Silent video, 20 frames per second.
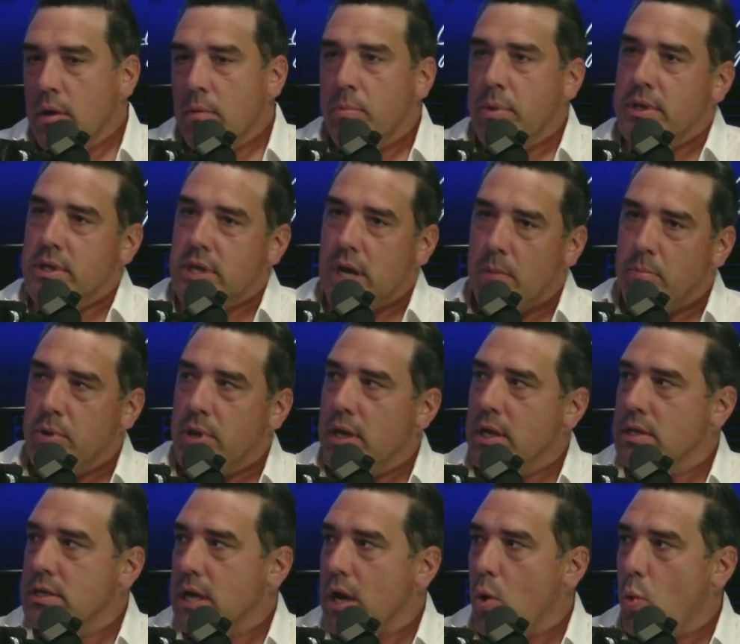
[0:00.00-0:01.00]
But Dublin
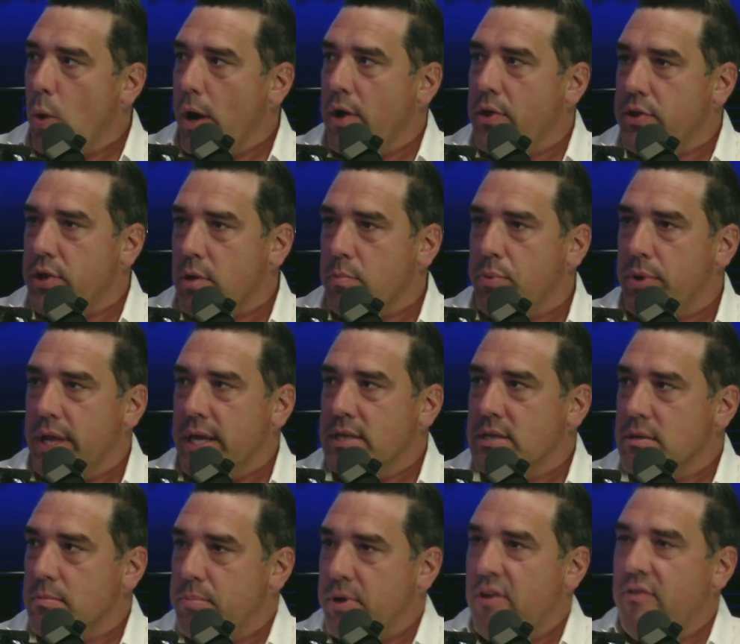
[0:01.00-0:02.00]
is like a wealthier place
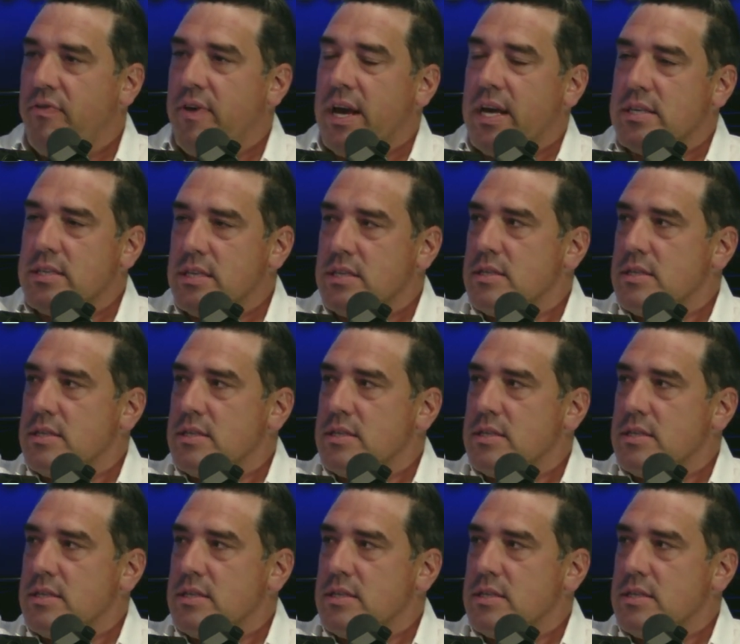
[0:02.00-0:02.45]
than Belfast.